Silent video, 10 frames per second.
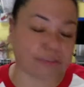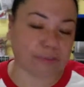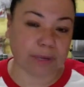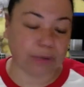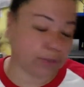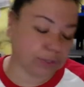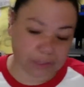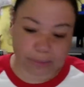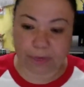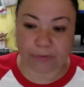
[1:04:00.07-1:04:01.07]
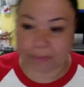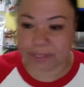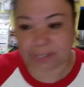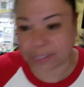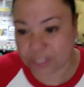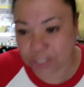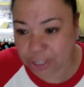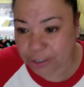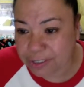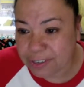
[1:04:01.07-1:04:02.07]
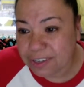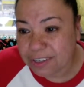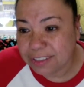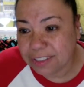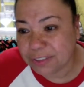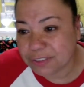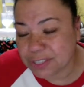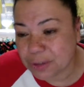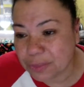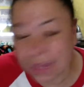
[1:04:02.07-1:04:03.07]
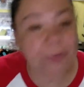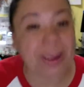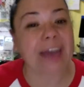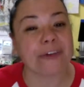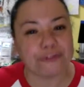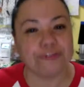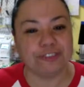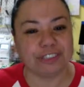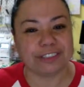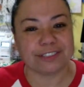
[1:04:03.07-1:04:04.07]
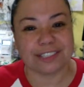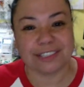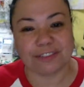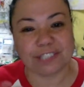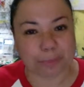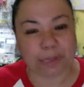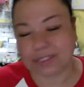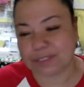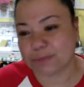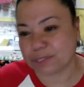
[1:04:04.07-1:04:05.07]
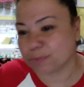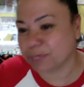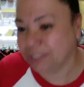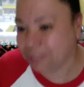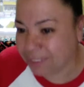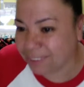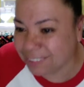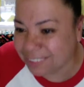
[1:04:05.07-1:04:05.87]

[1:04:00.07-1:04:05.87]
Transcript: from my orders to pay for my second chair, you know, so that way I don't feel guilty for spending so much money, you know.